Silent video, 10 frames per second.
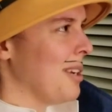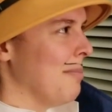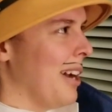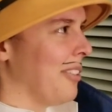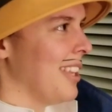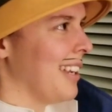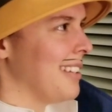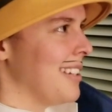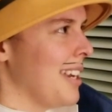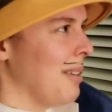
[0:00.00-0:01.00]
about that
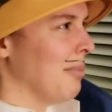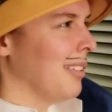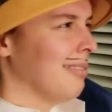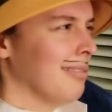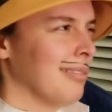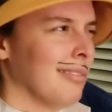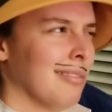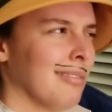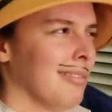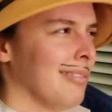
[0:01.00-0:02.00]
dame
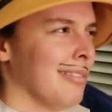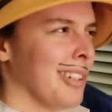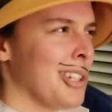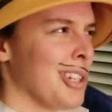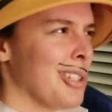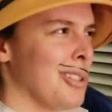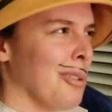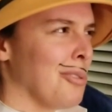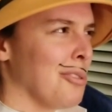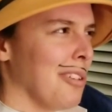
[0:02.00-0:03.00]
I just
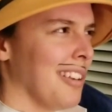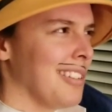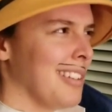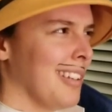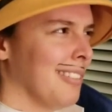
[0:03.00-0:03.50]
don't trust.